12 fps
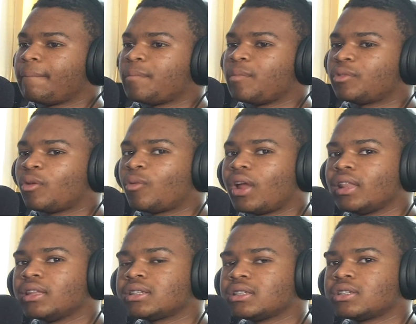And so when I
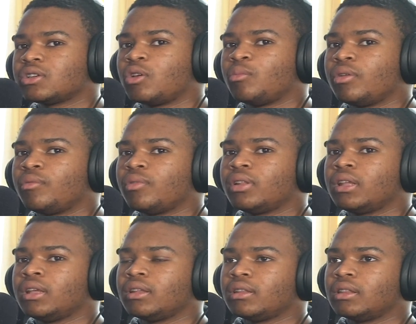listen to him, it
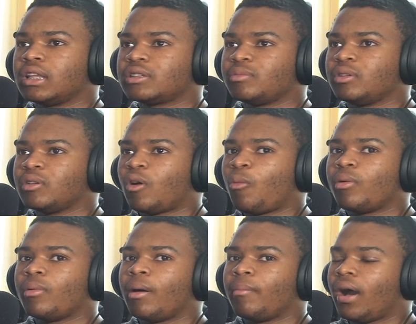really lets me open
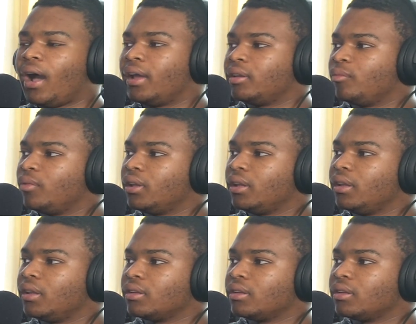my mind and really